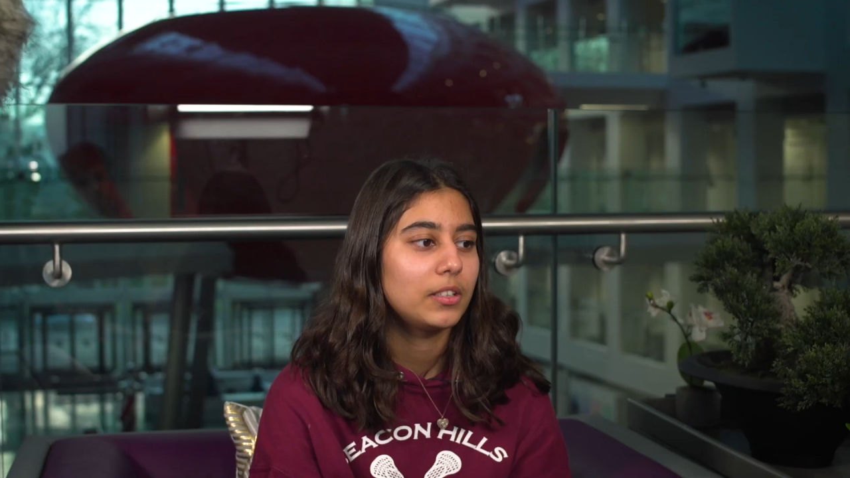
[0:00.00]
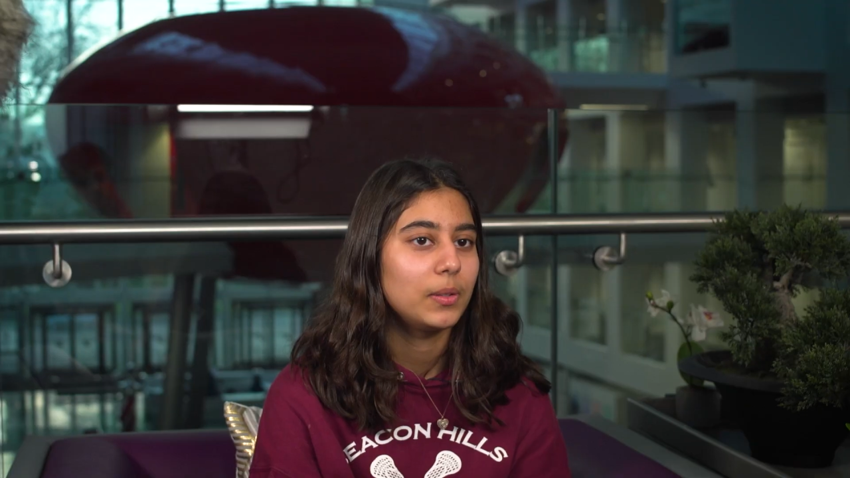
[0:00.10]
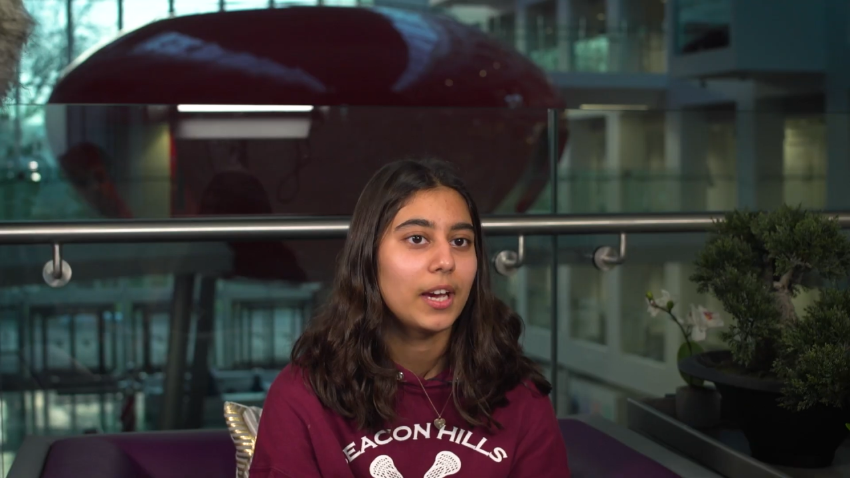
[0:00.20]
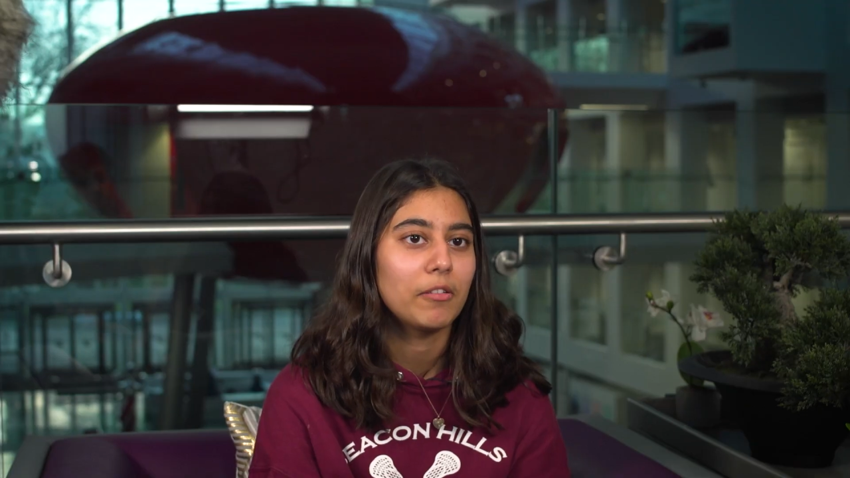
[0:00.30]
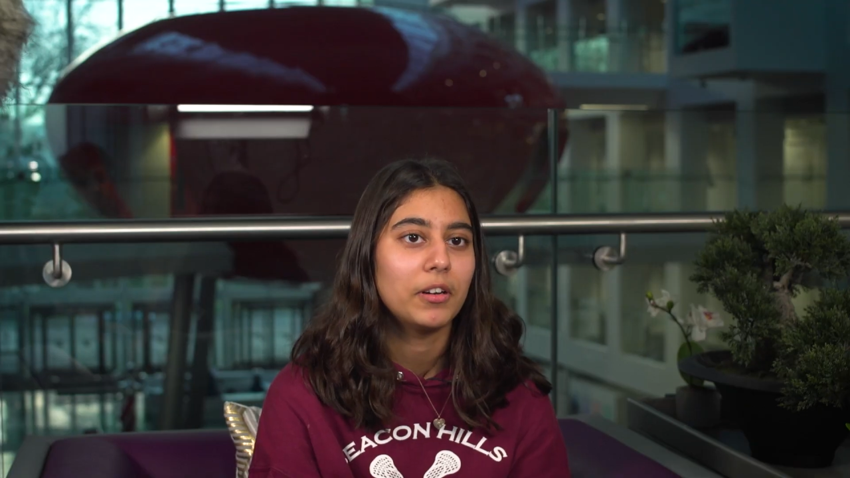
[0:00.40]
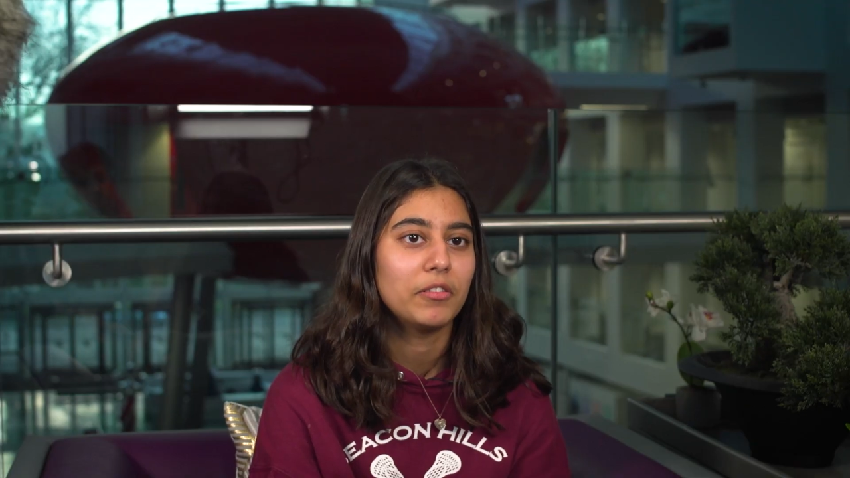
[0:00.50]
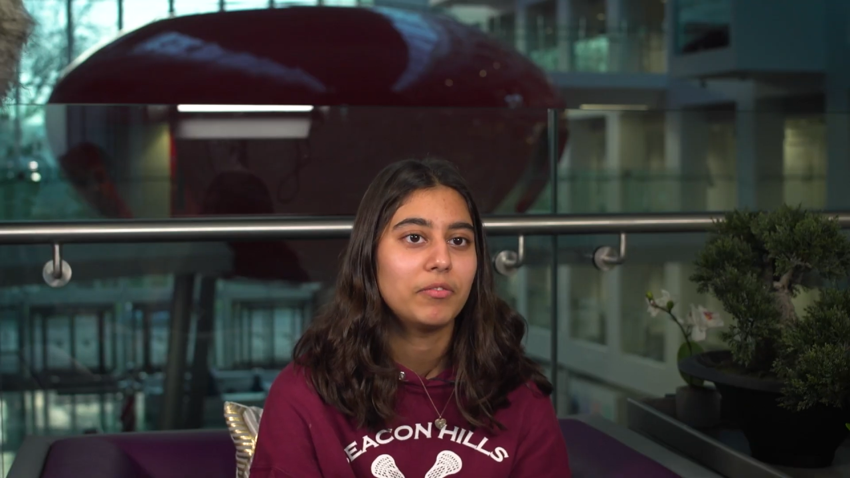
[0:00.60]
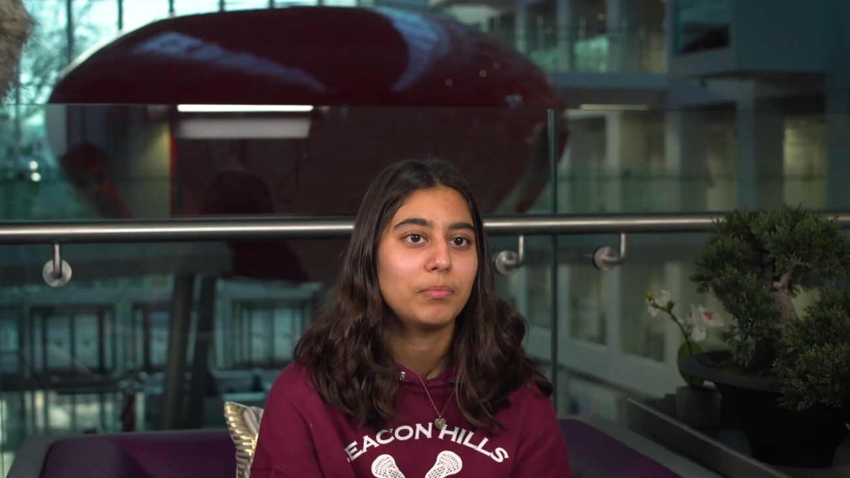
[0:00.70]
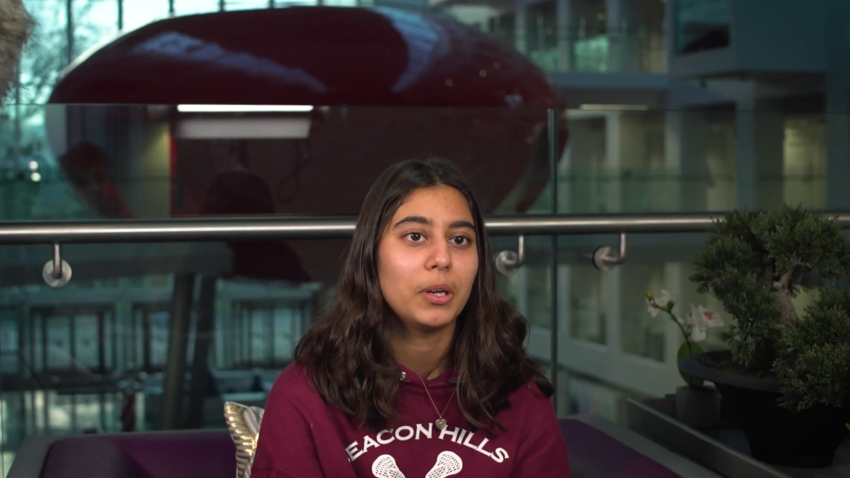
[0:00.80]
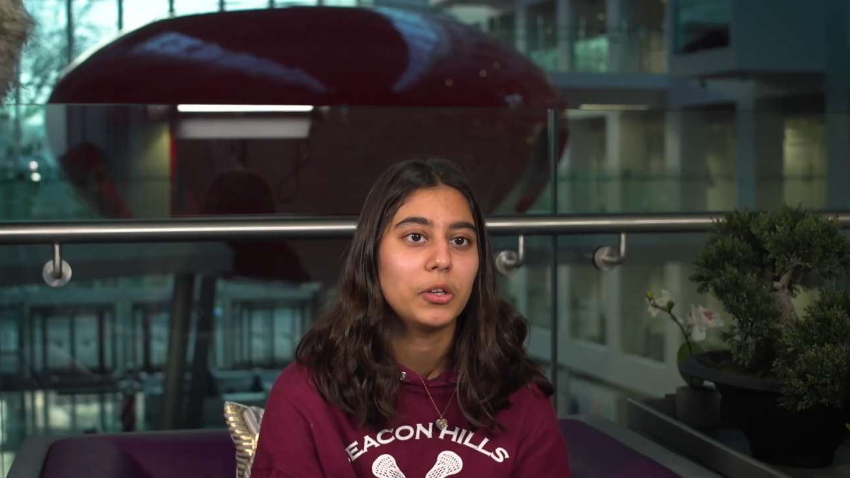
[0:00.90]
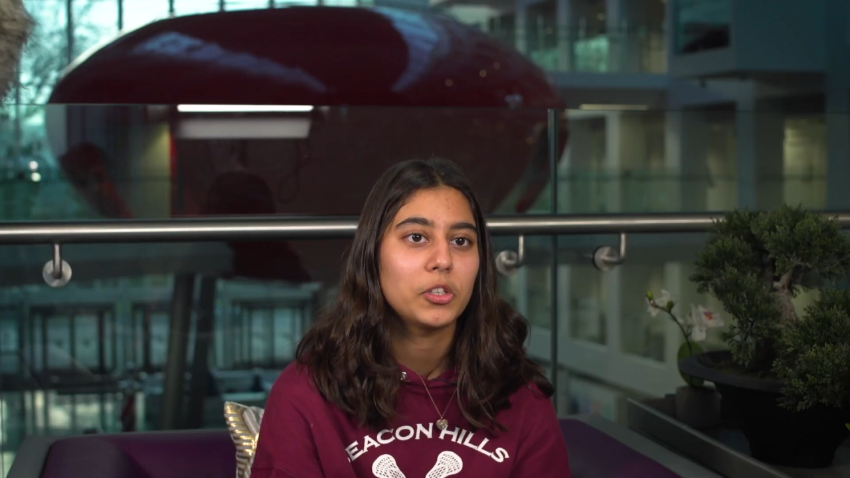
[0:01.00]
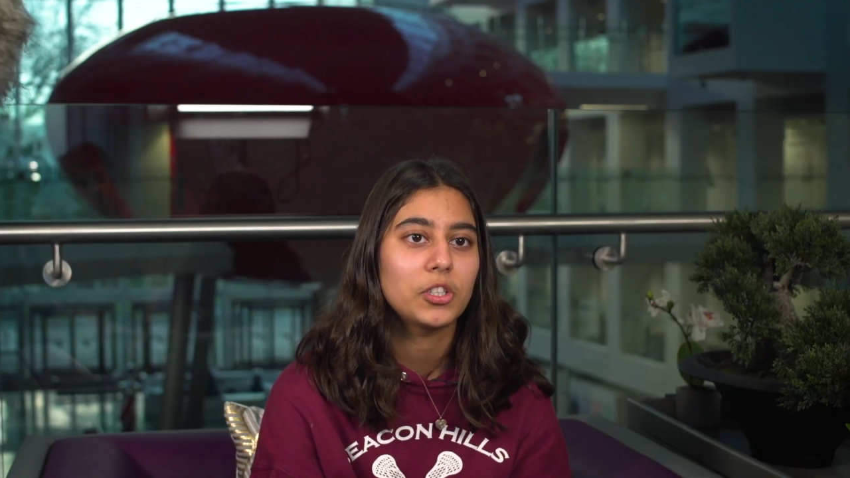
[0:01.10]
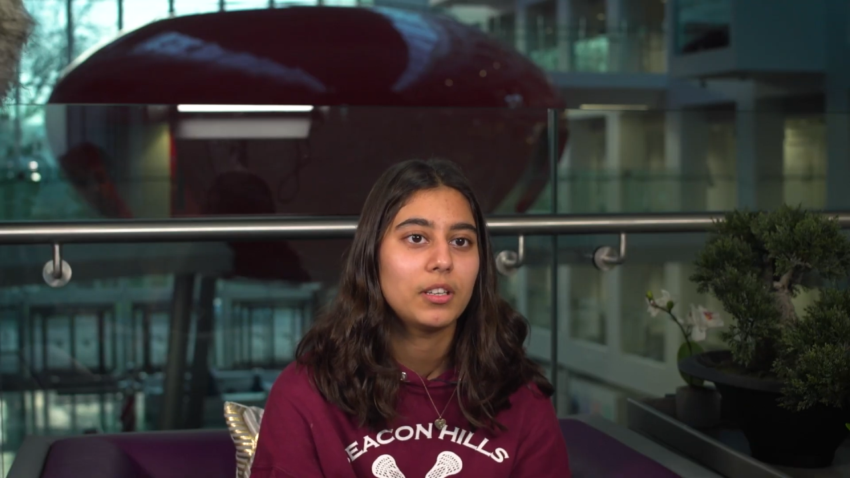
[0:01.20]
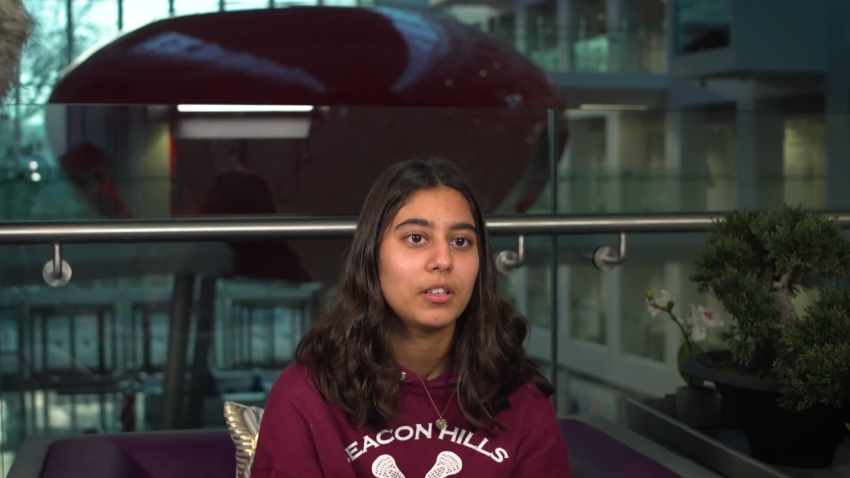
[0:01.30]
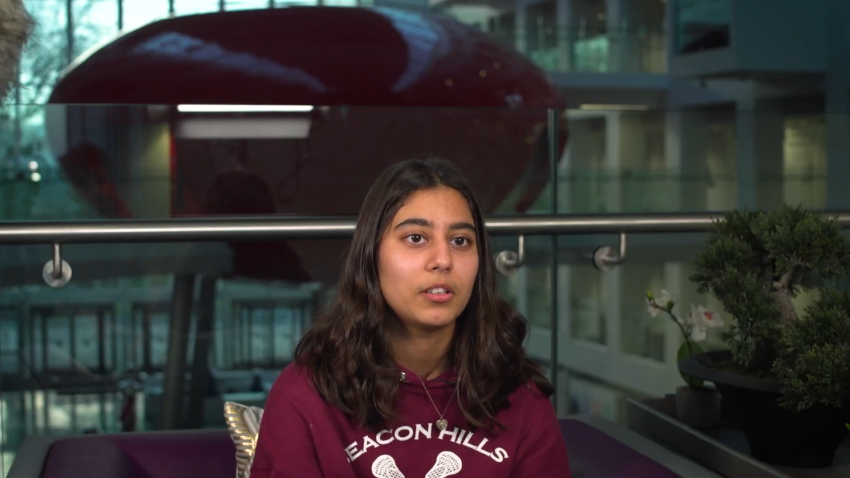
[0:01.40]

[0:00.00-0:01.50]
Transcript: to get rid of pollution,